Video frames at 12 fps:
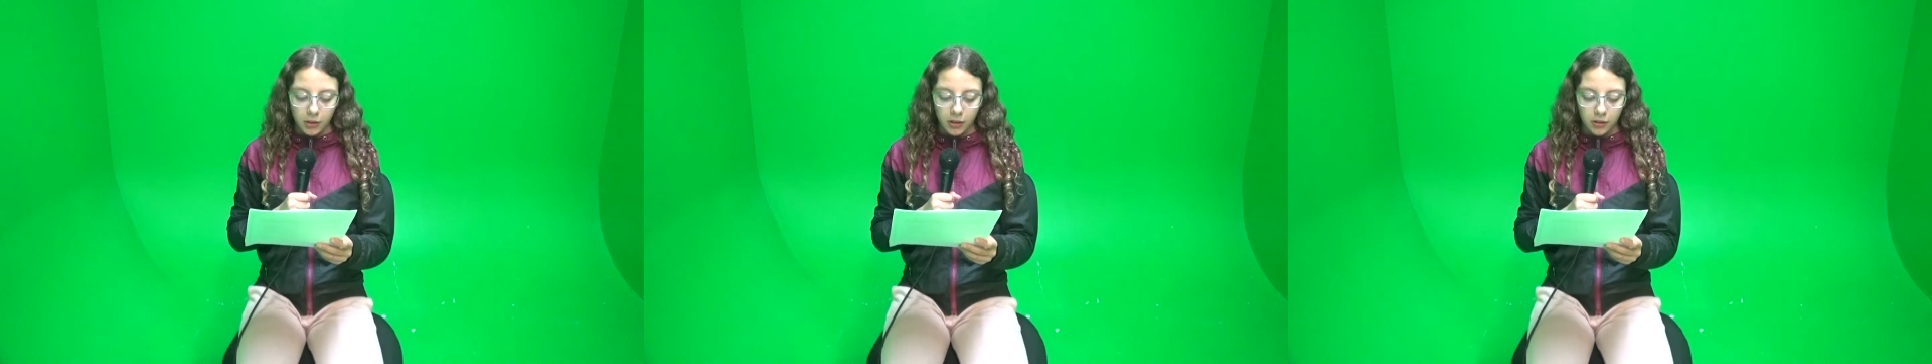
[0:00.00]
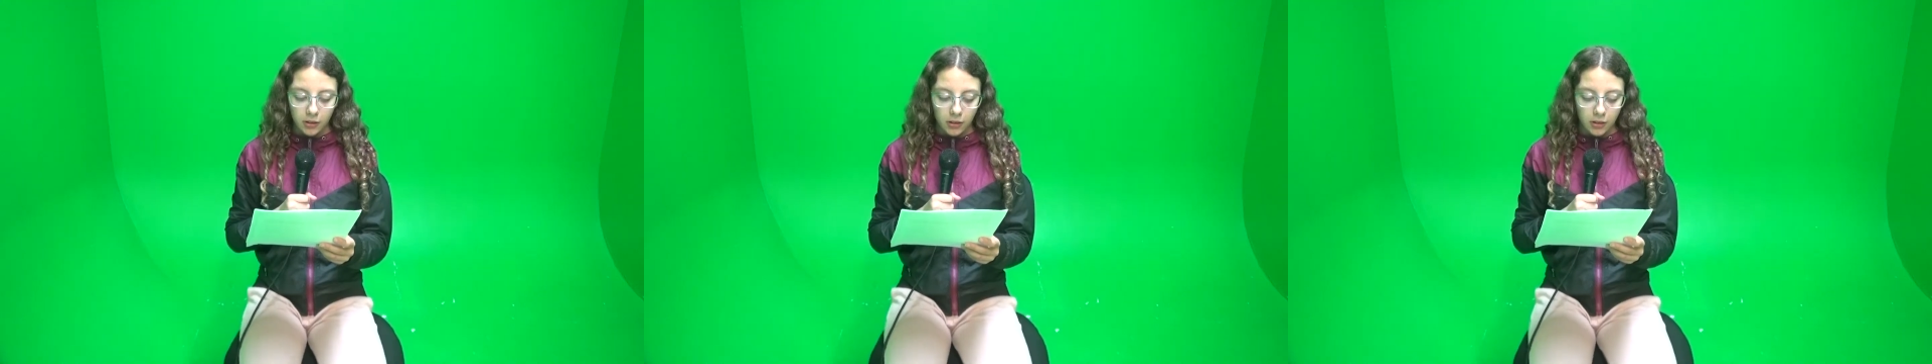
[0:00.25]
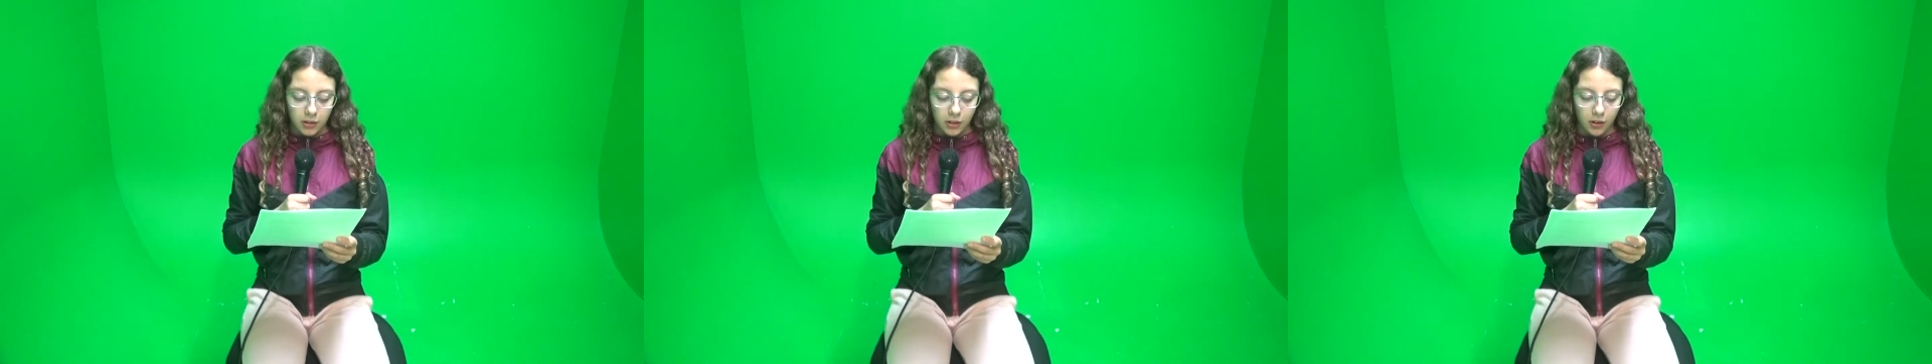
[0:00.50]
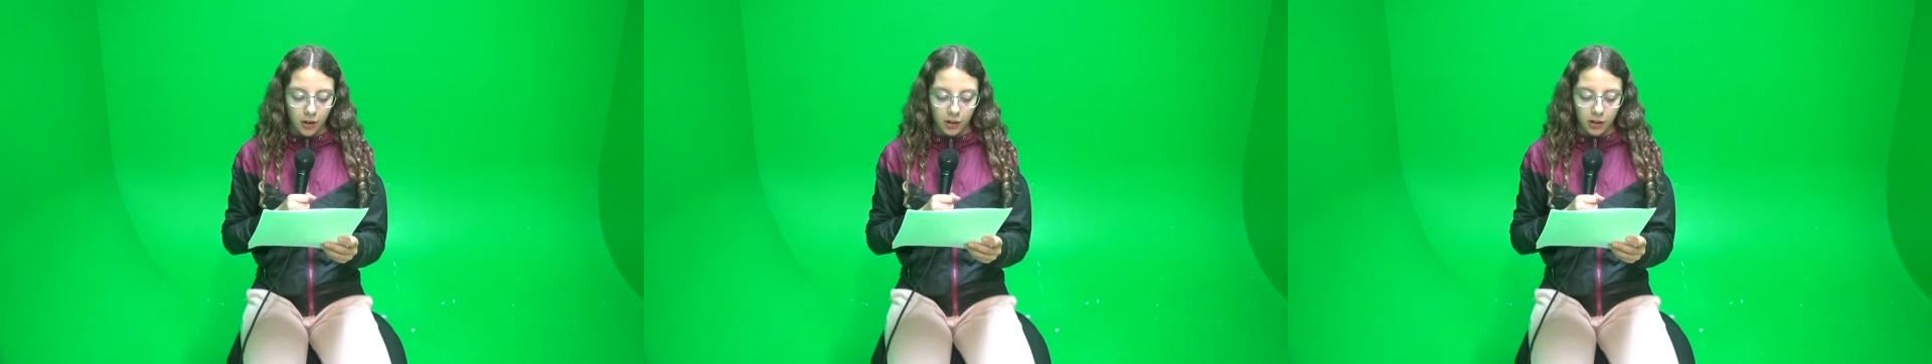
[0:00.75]
we
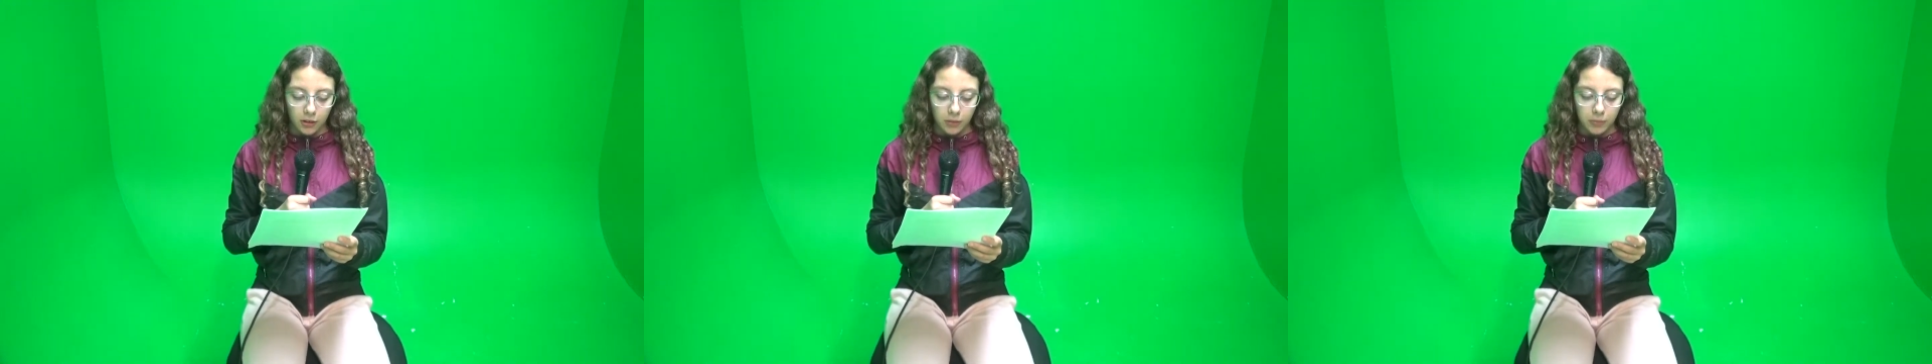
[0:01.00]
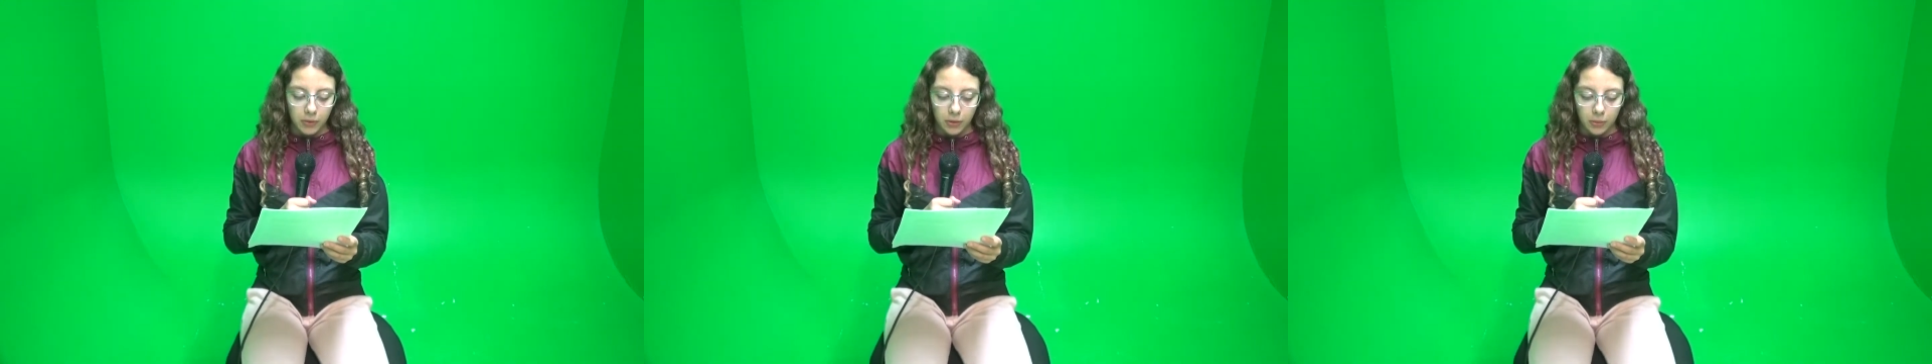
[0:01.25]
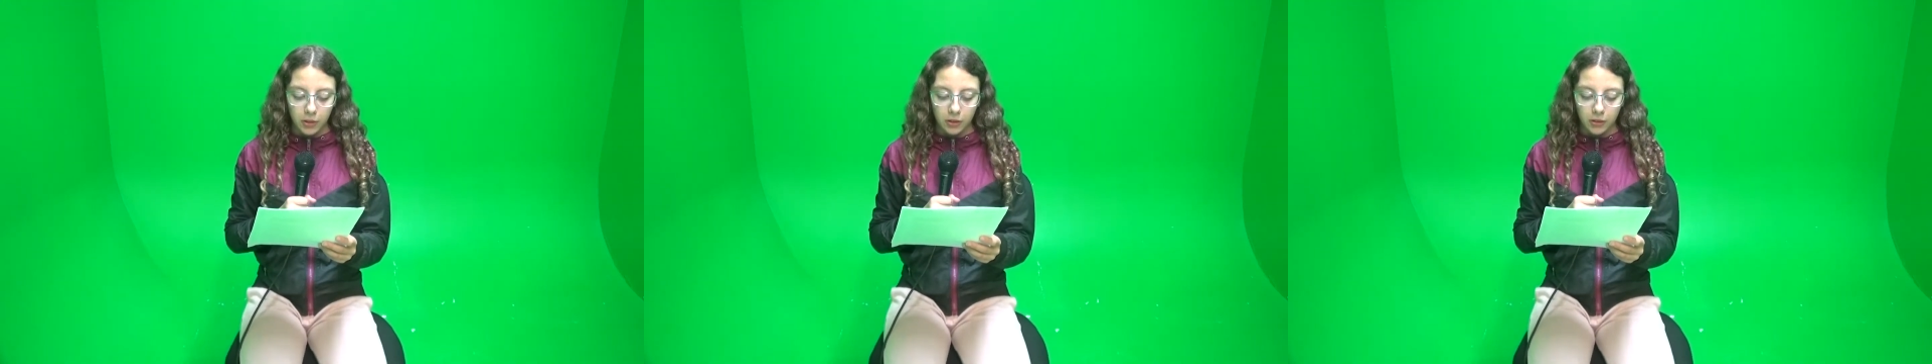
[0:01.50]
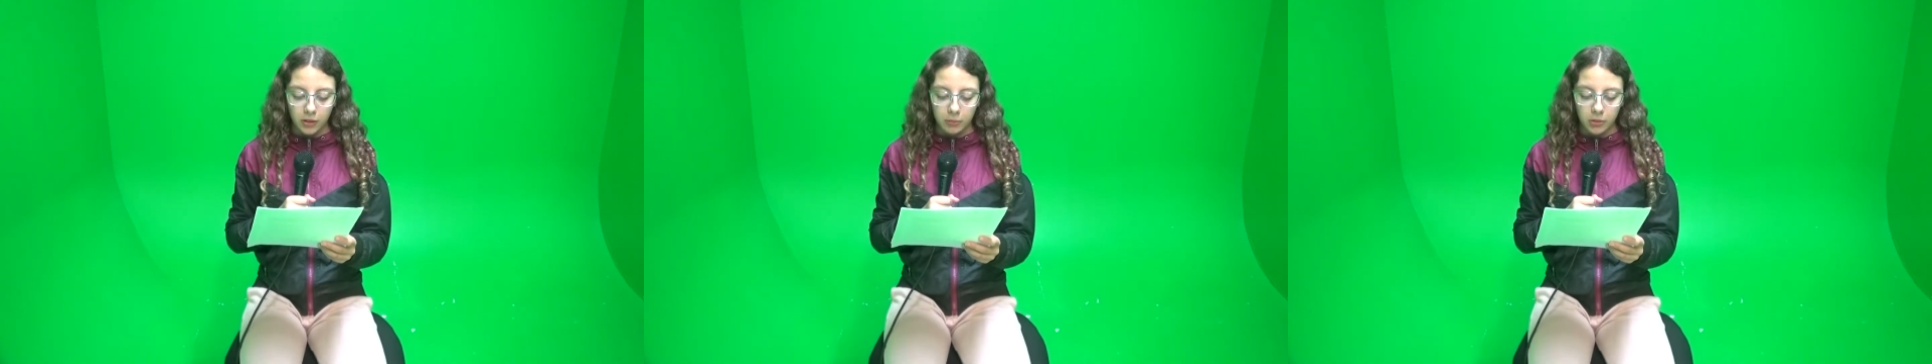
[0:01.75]
did audio. We
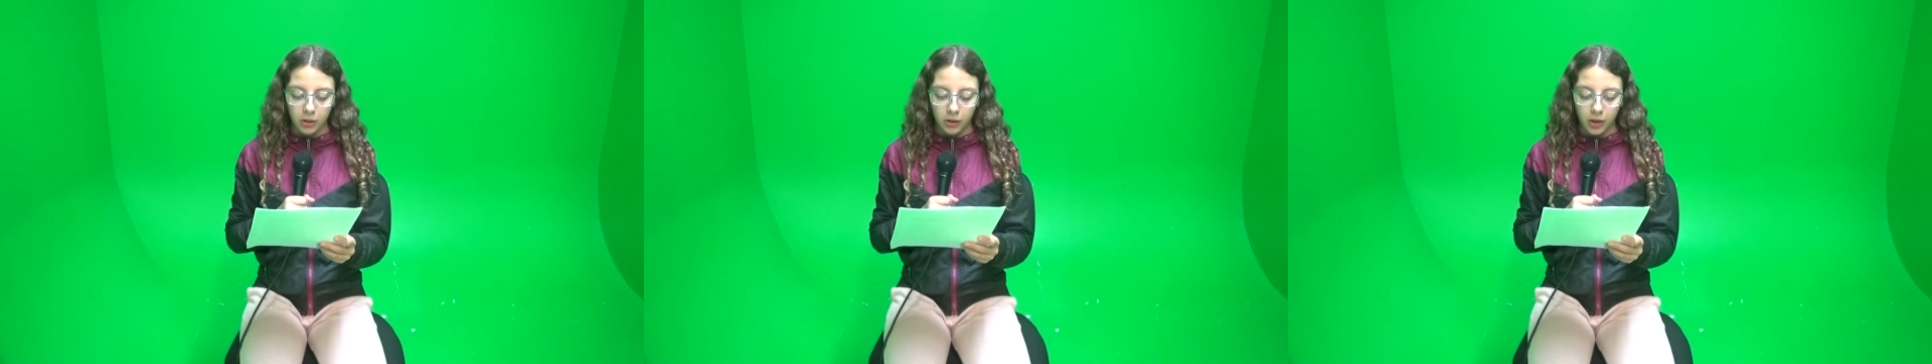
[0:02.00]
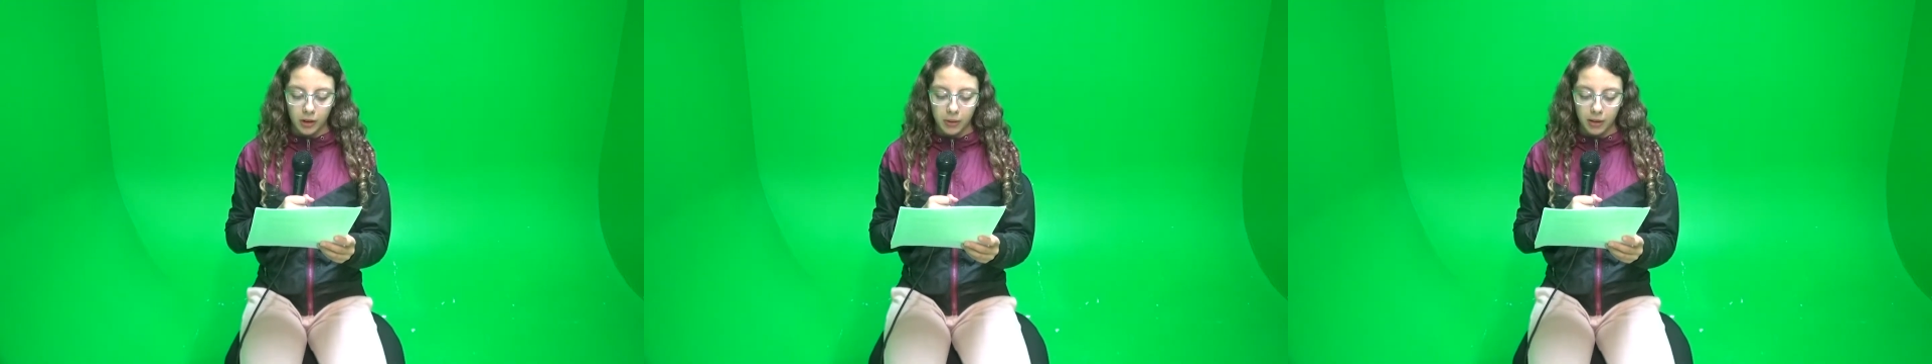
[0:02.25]
used the program